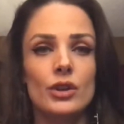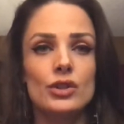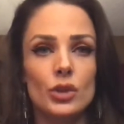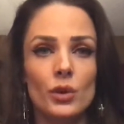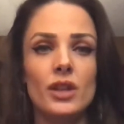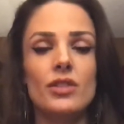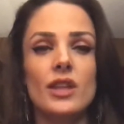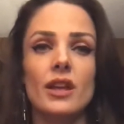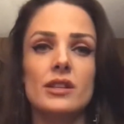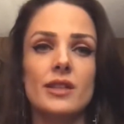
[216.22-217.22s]
doing
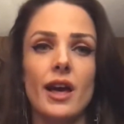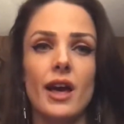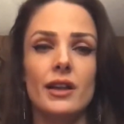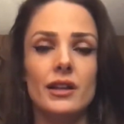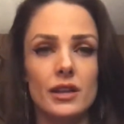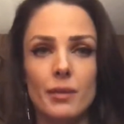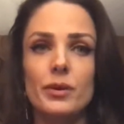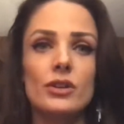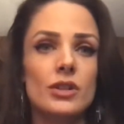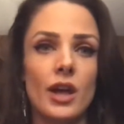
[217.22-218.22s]
things that eat up
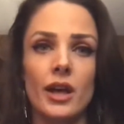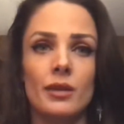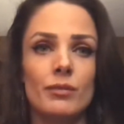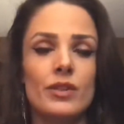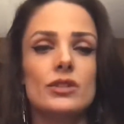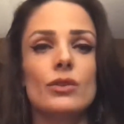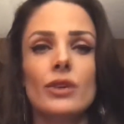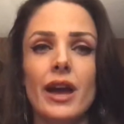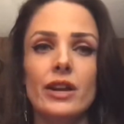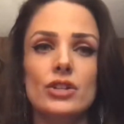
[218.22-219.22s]
your time, that
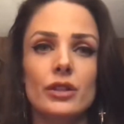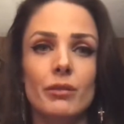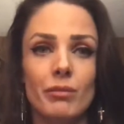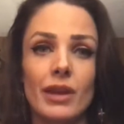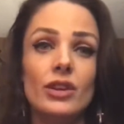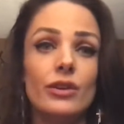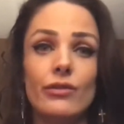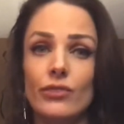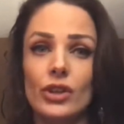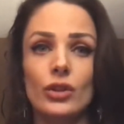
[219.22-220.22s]
don't actually make
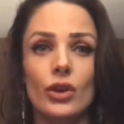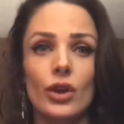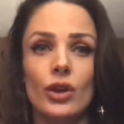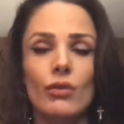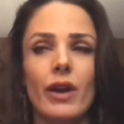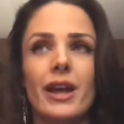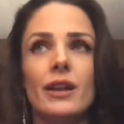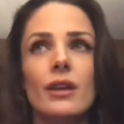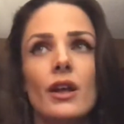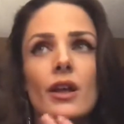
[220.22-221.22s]
you feel good,
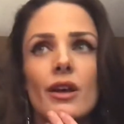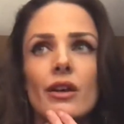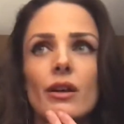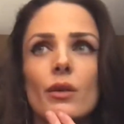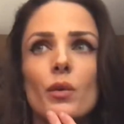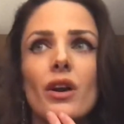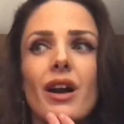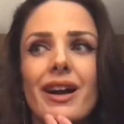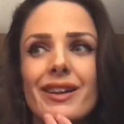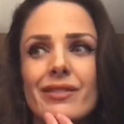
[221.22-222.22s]
right? We're
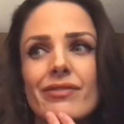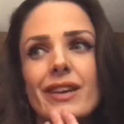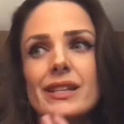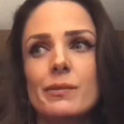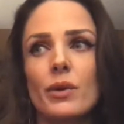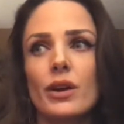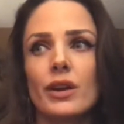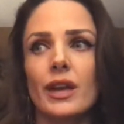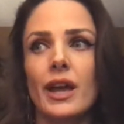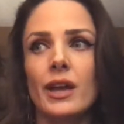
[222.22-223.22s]
on
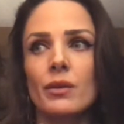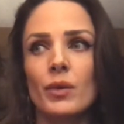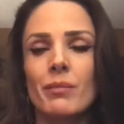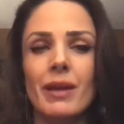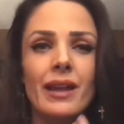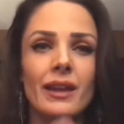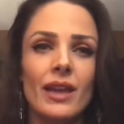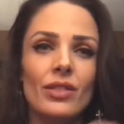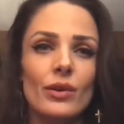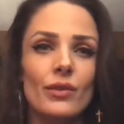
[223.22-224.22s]
Facebook and we may
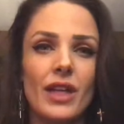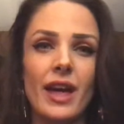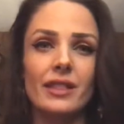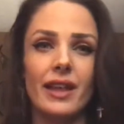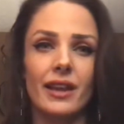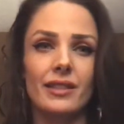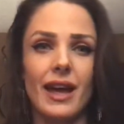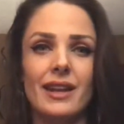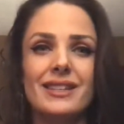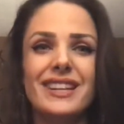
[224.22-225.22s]
get
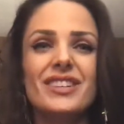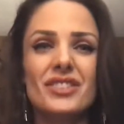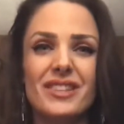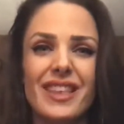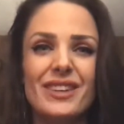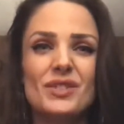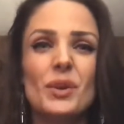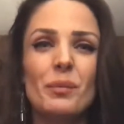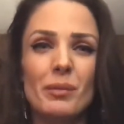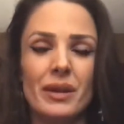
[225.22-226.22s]
that addiction to that
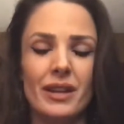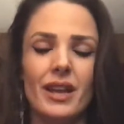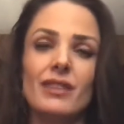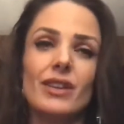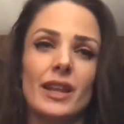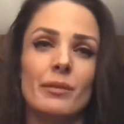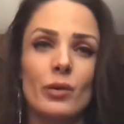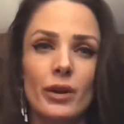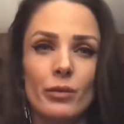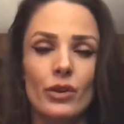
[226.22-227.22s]
dopamine hit of getting
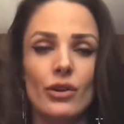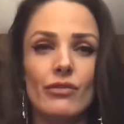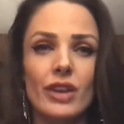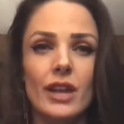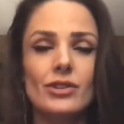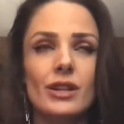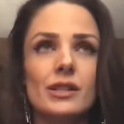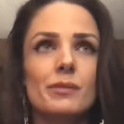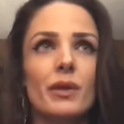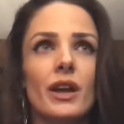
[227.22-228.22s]
more and more
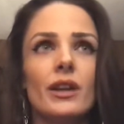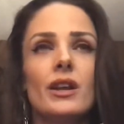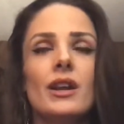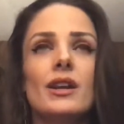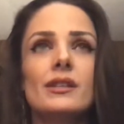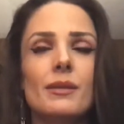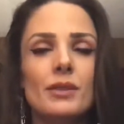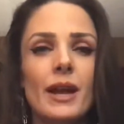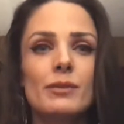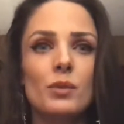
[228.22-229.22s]
notifications, but
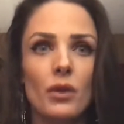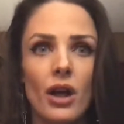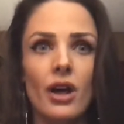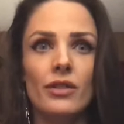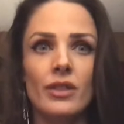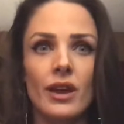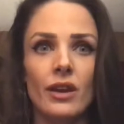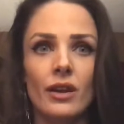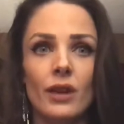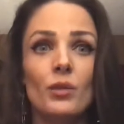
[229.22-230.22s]
sometimes we're on
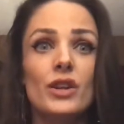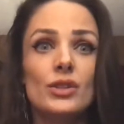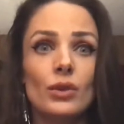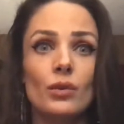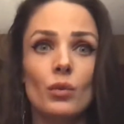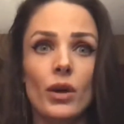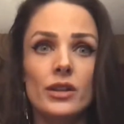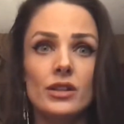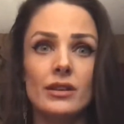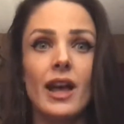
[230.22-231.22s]
there and we don't
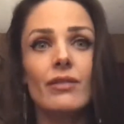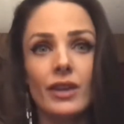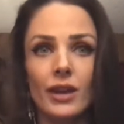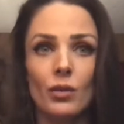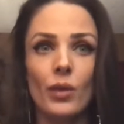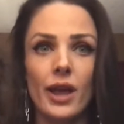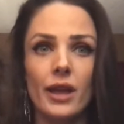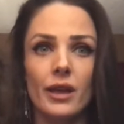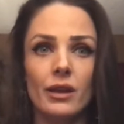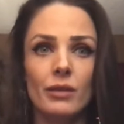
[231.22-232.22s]
want to navigate
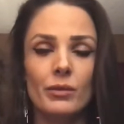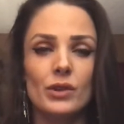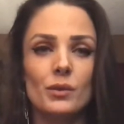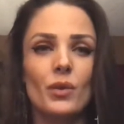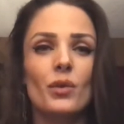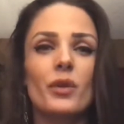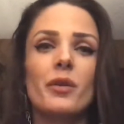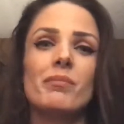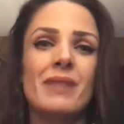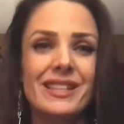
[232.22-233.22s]
away because we don't want
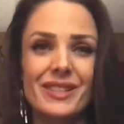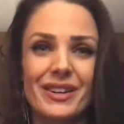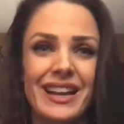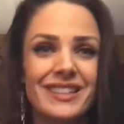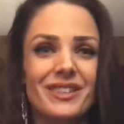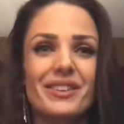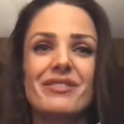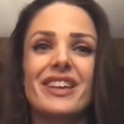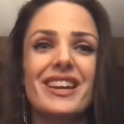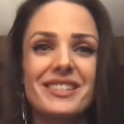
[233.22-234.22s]
to miss our next
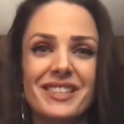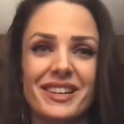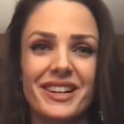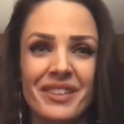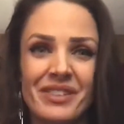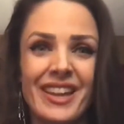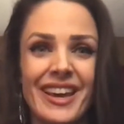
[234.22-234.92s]
notifications that are coming